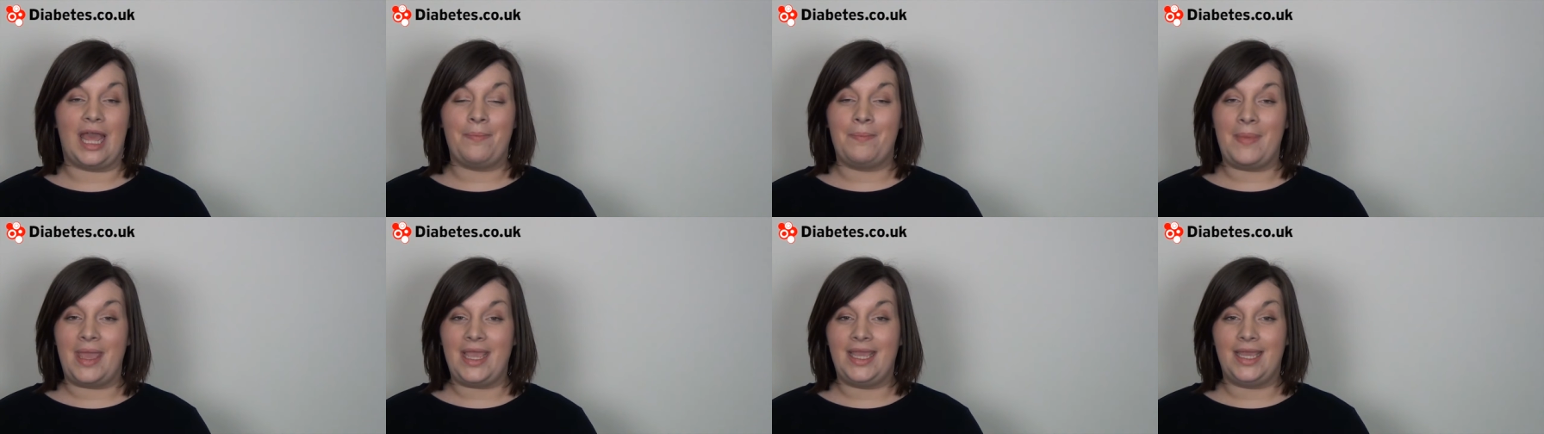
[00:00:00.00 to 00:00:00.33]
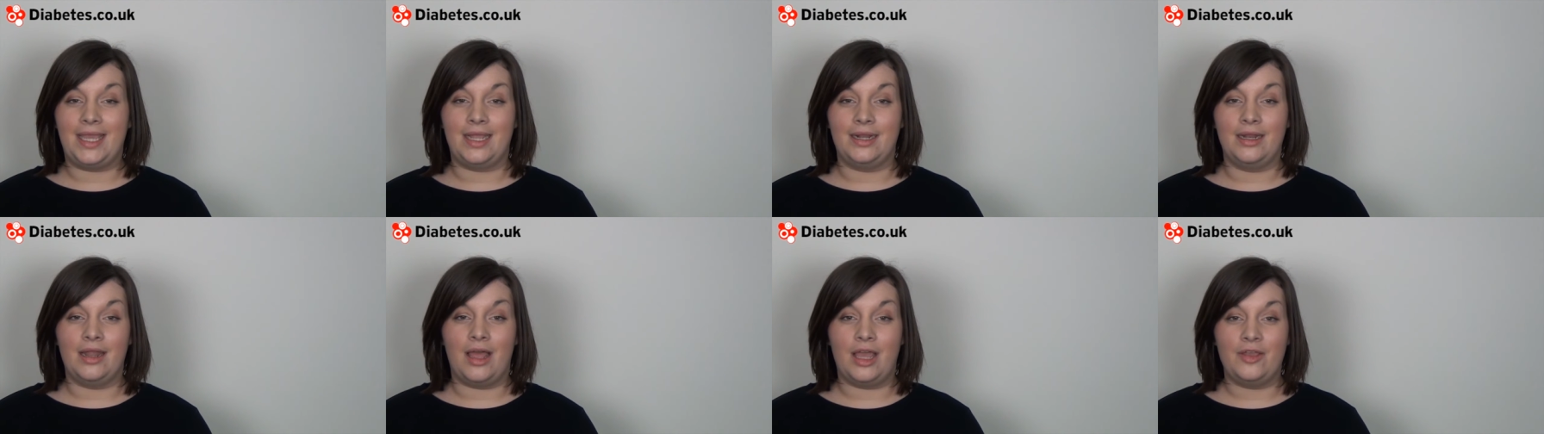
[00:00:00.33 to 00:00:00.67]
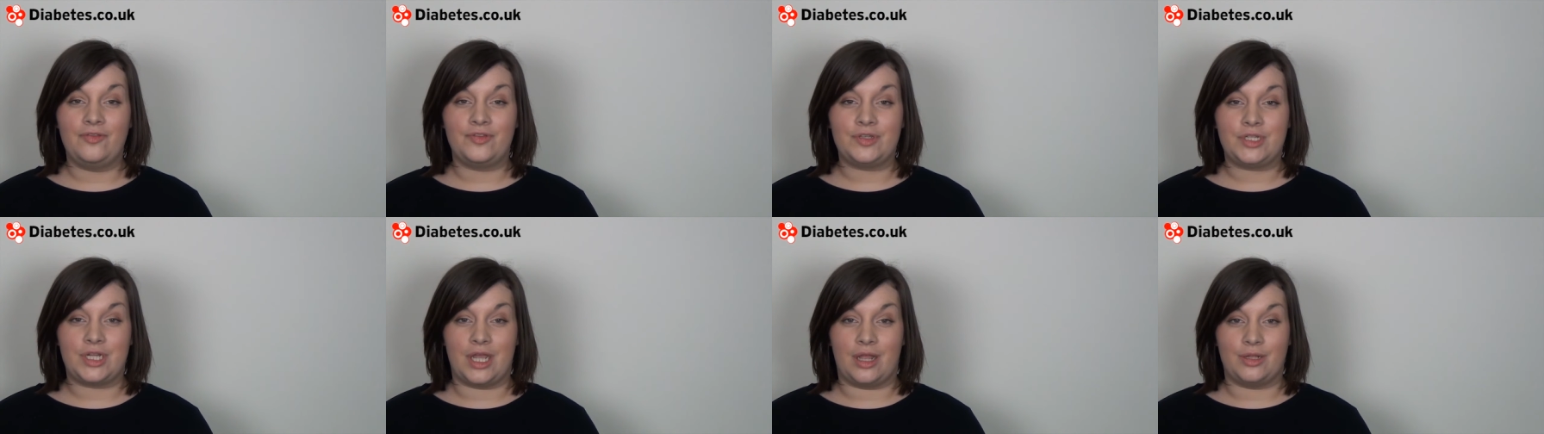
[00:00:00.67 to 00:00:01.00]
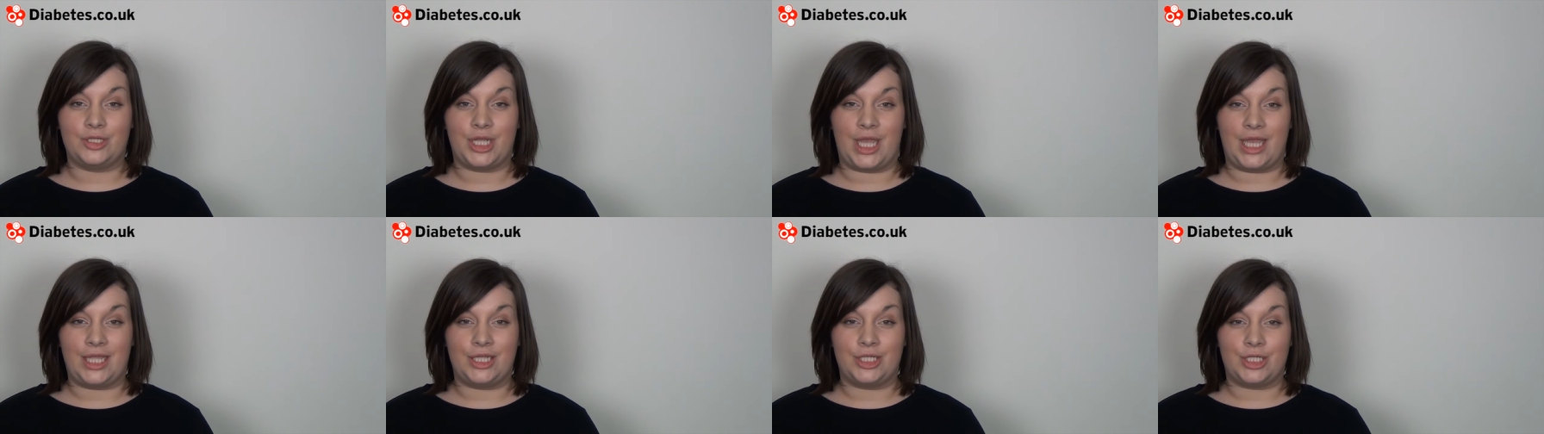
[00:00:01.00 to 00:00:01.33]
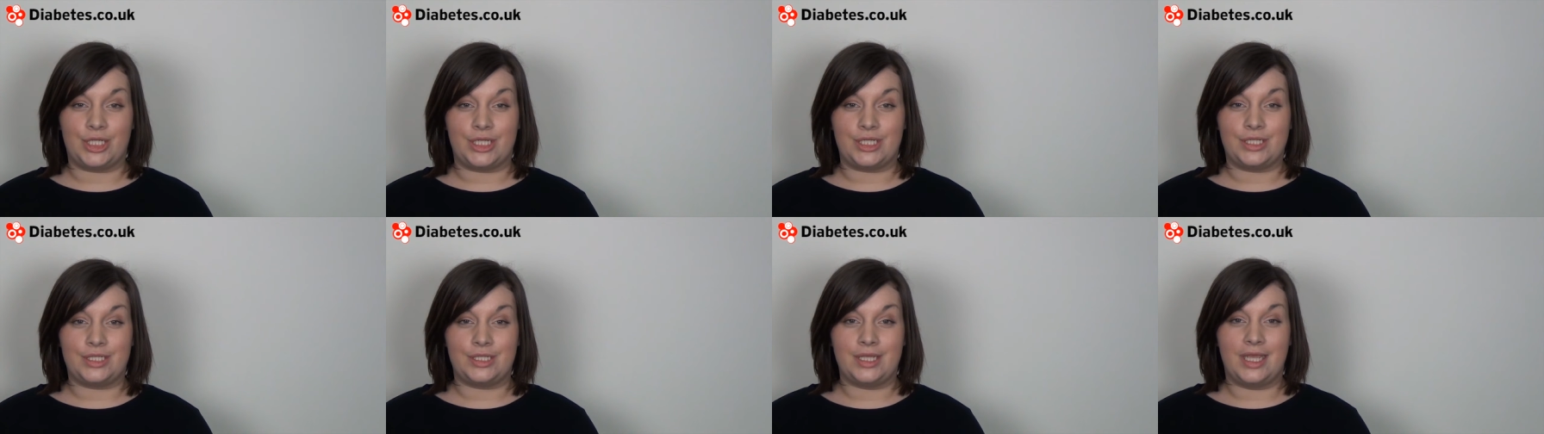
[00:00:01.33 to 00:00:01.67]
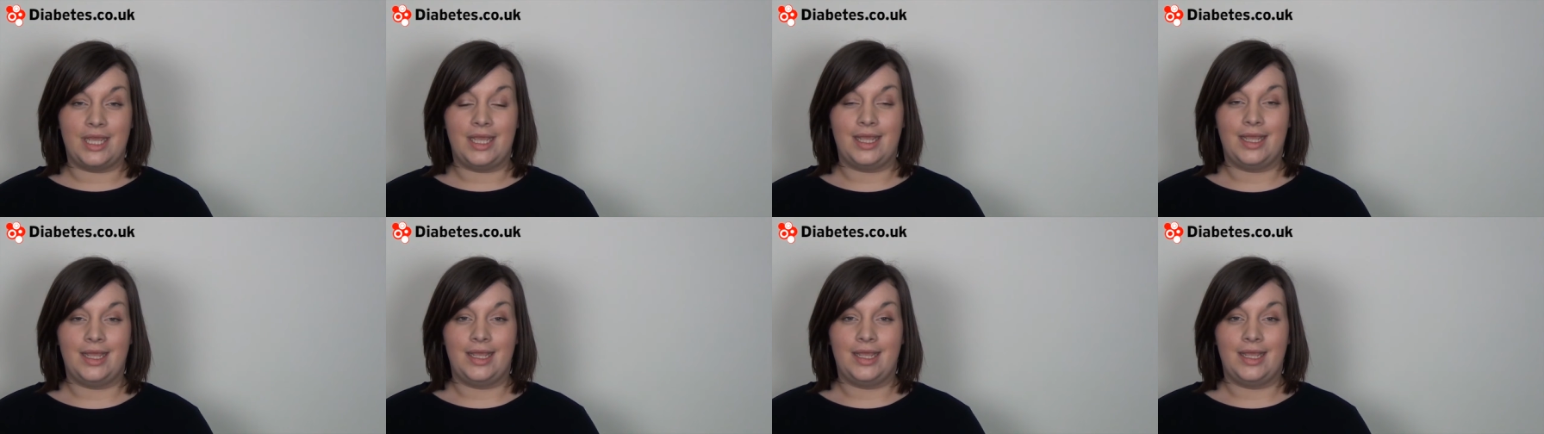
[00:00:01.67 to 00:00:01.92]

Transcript: and making lifestyle changes.